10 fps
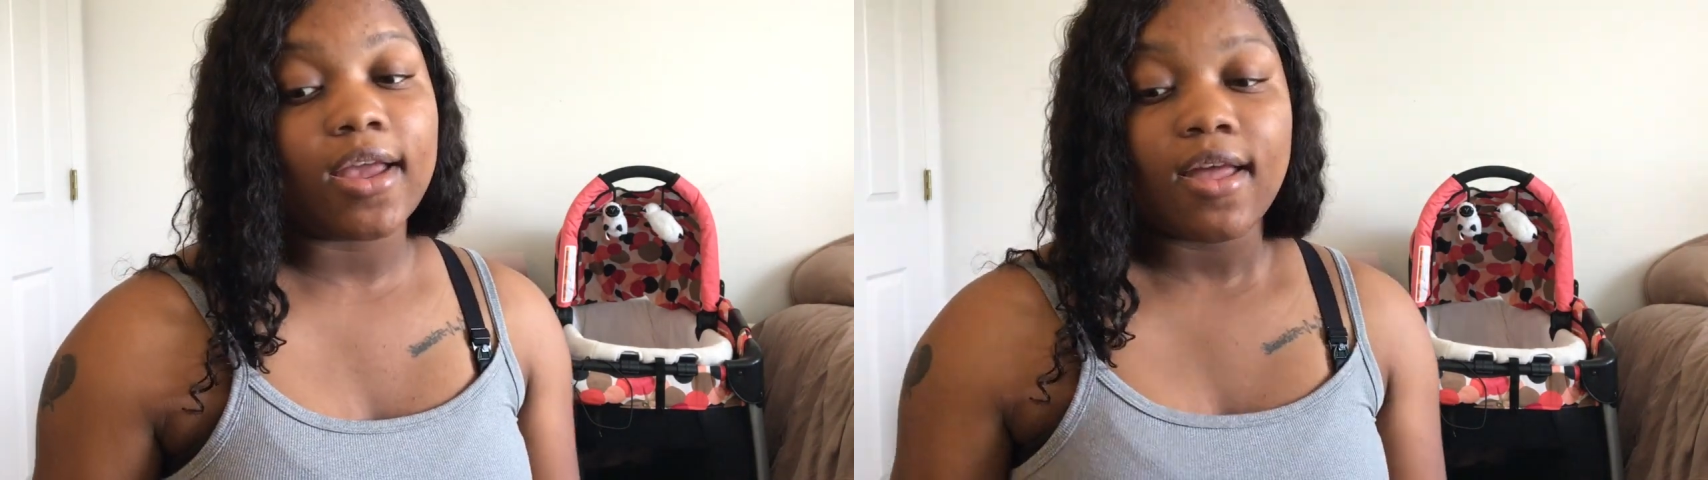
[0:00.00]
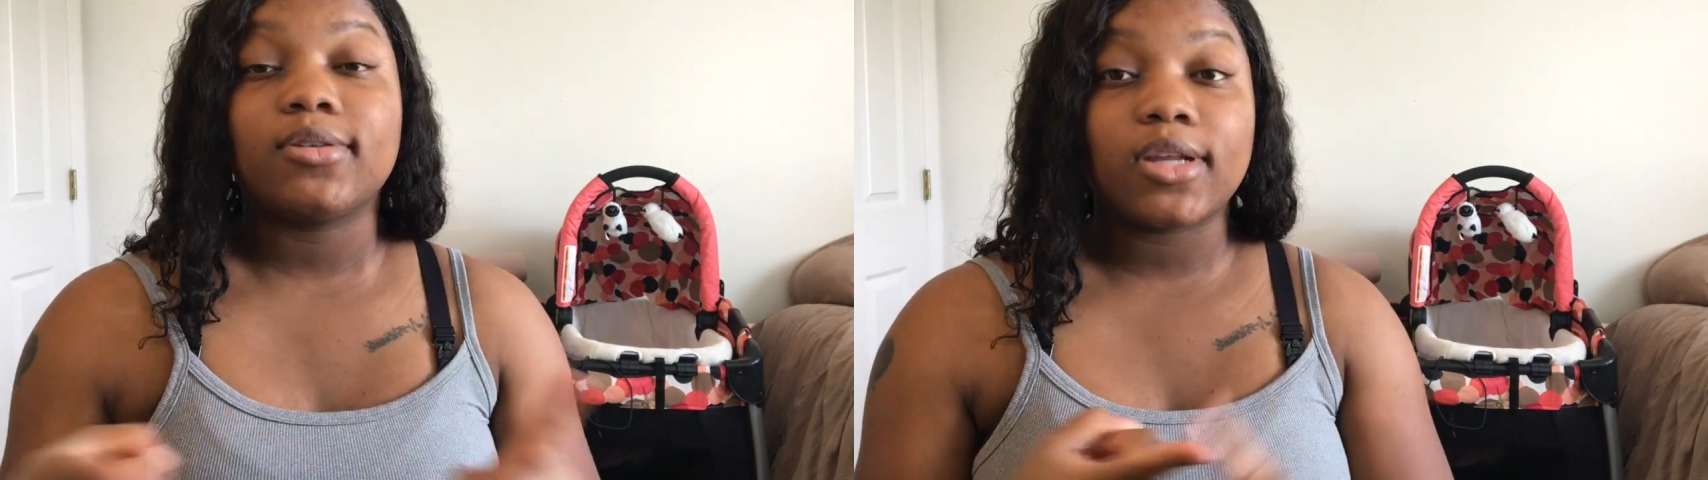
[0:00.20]

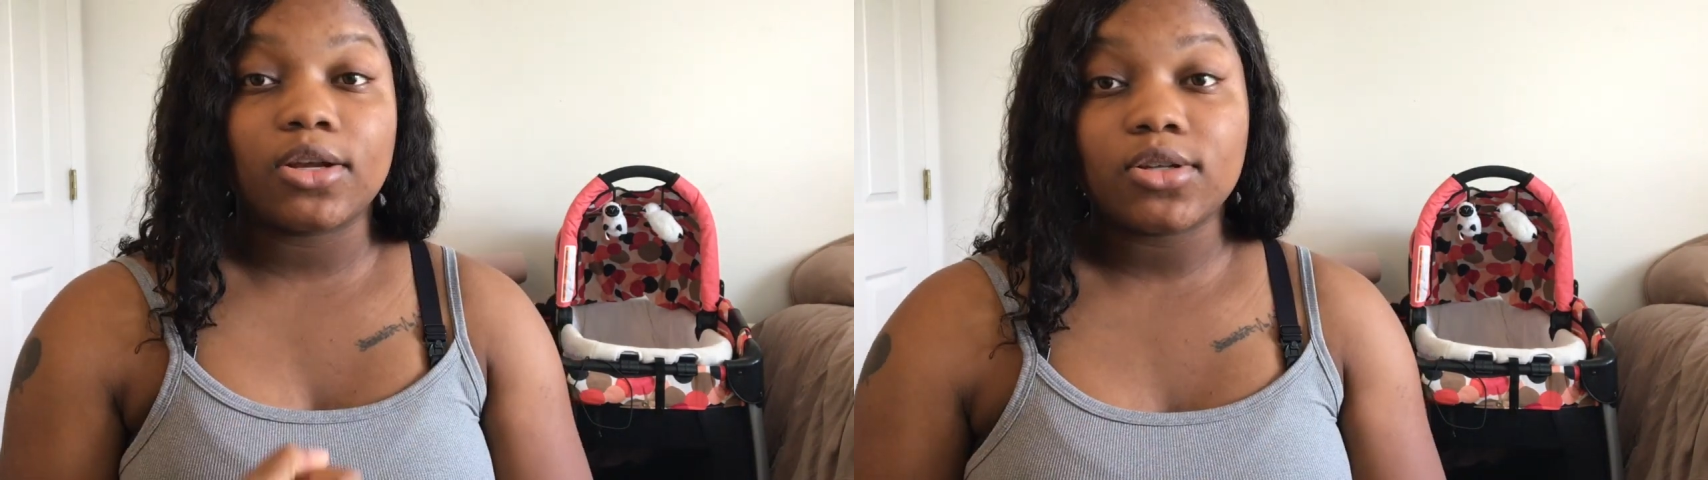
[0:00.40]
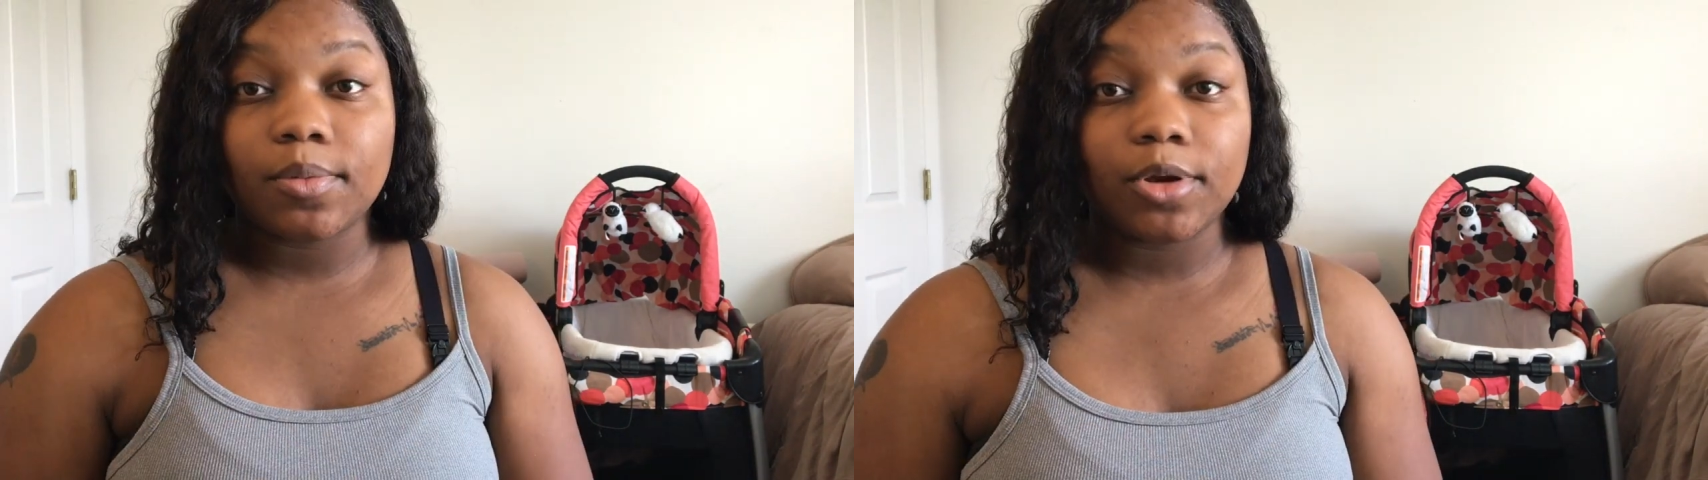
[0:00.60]
Stay
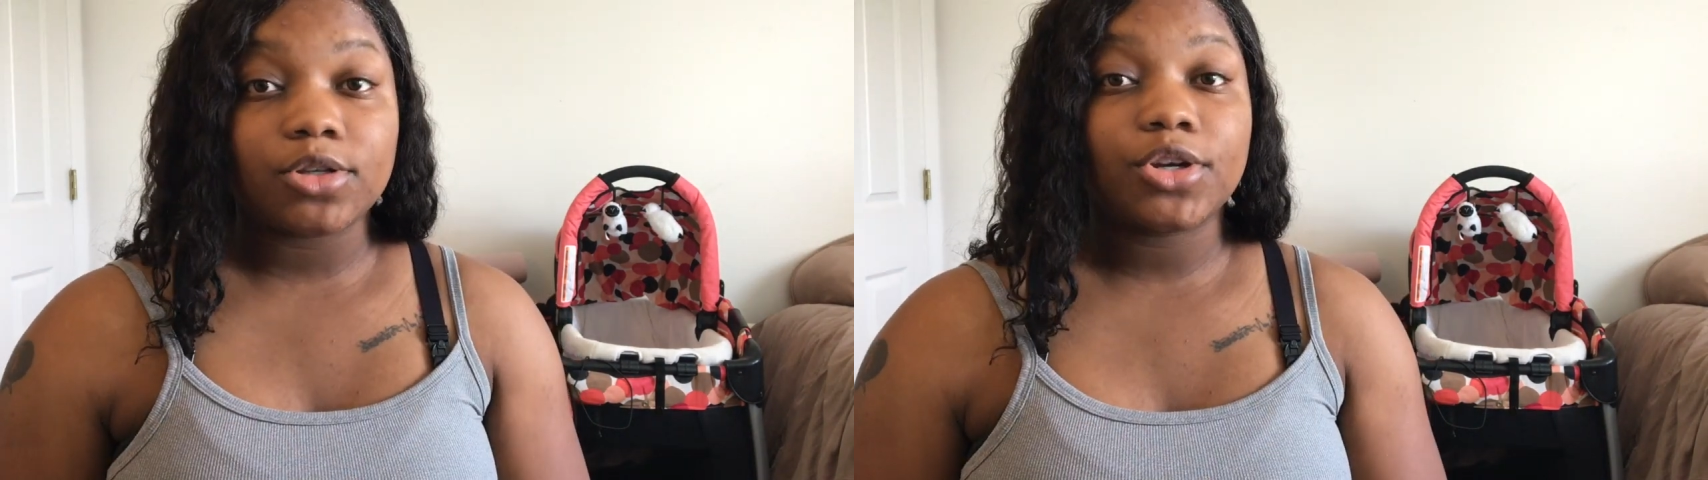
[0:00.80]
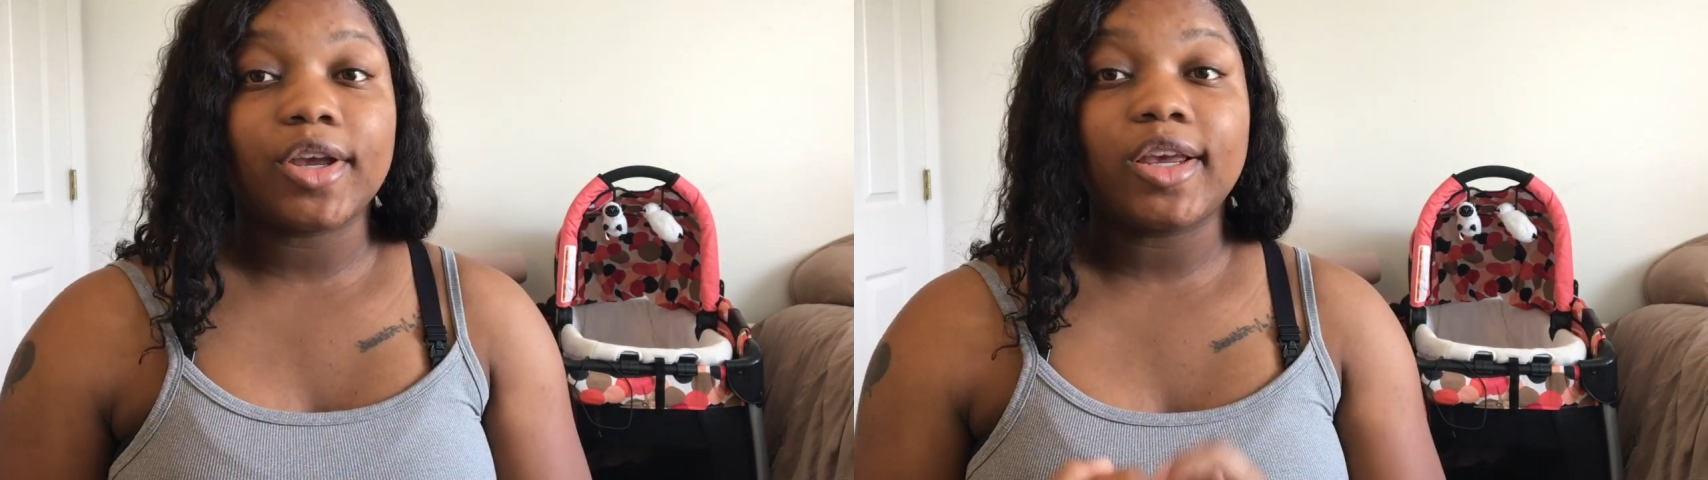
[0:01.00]
on top of your
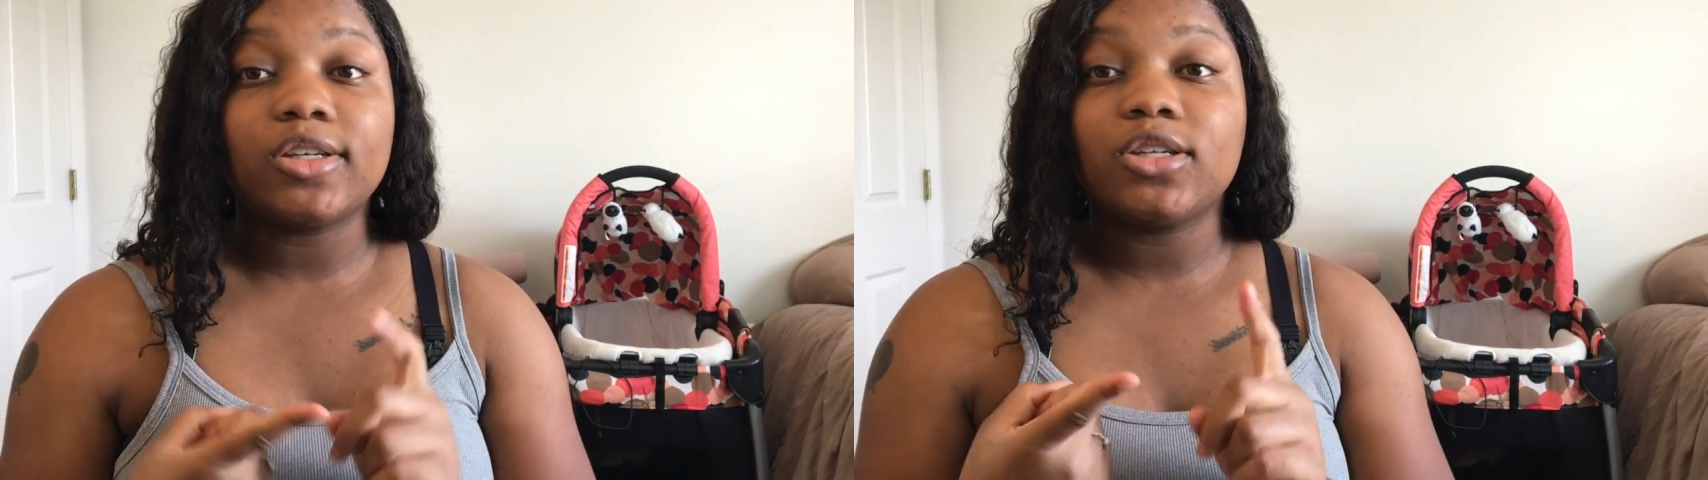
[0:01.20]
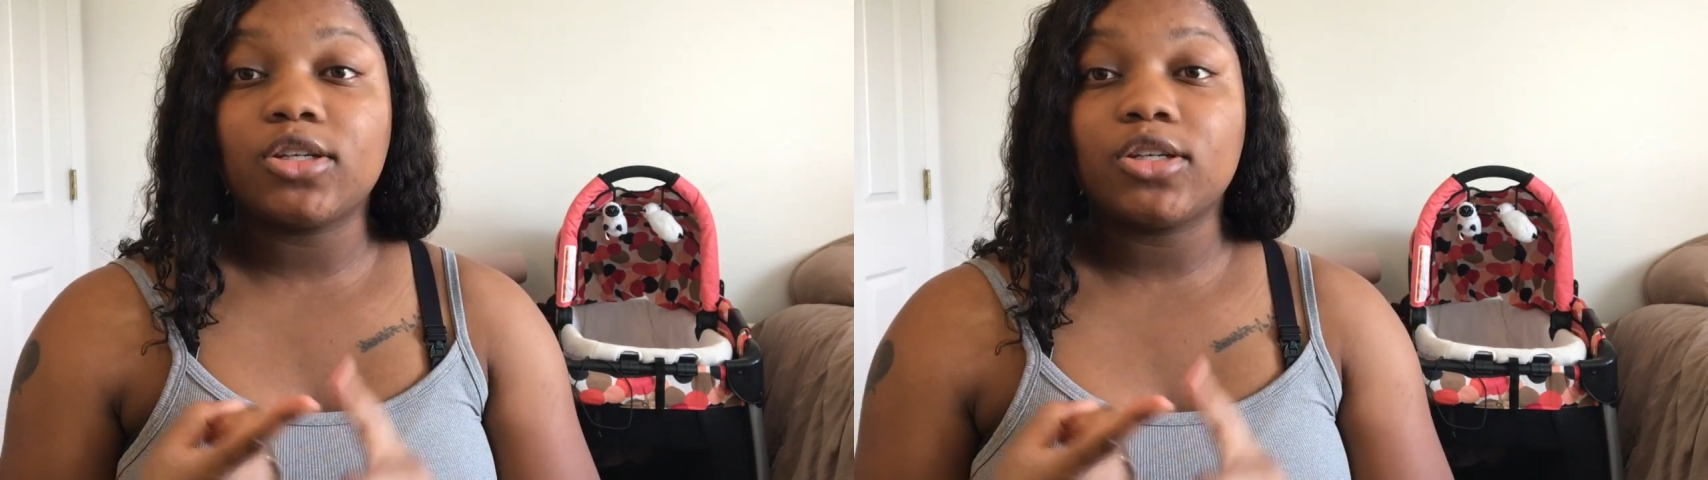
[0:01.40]
trays,